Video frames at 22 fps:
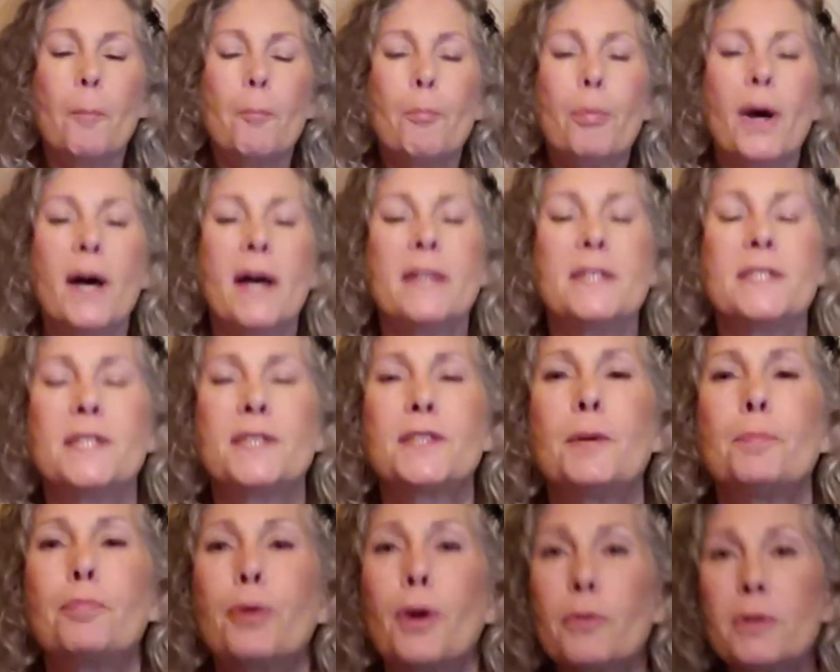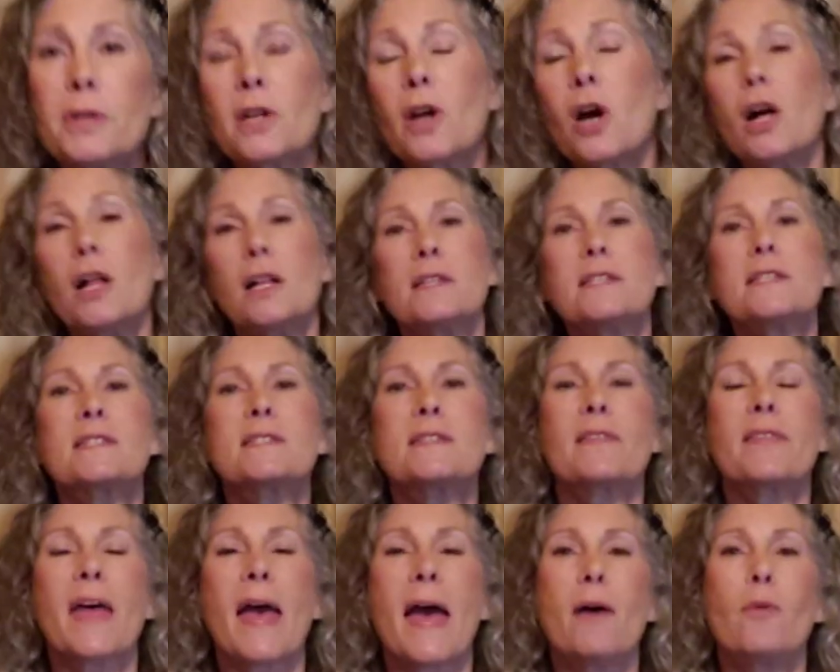But the protocols
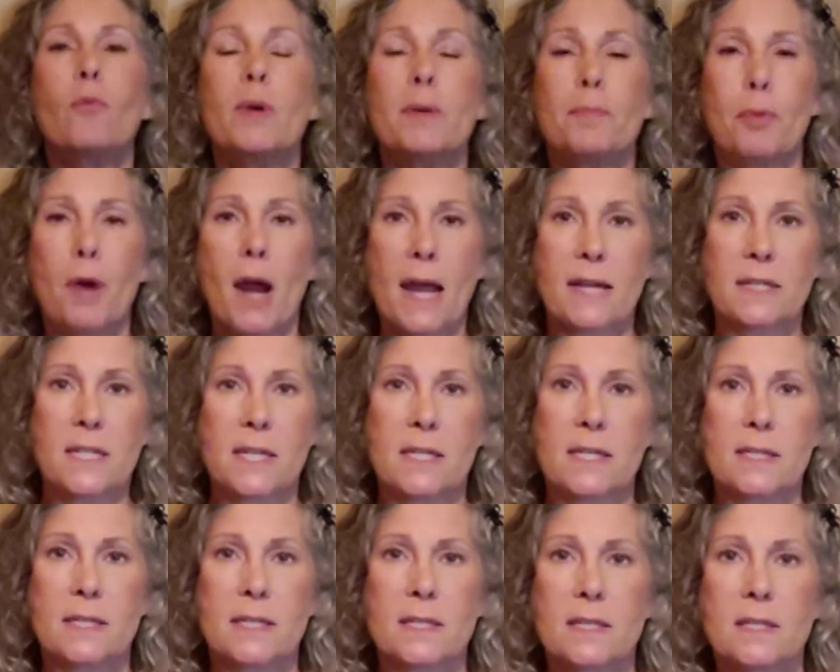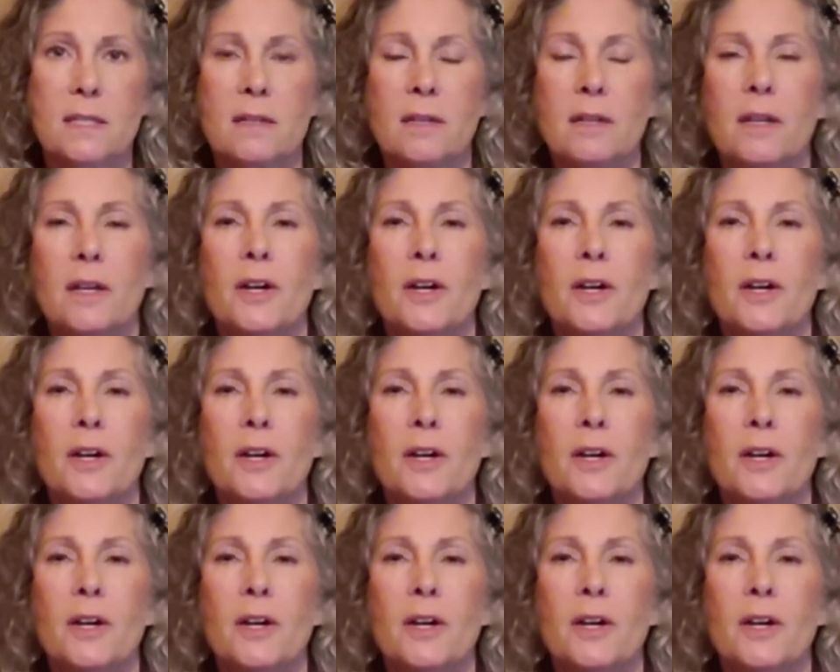that we practiced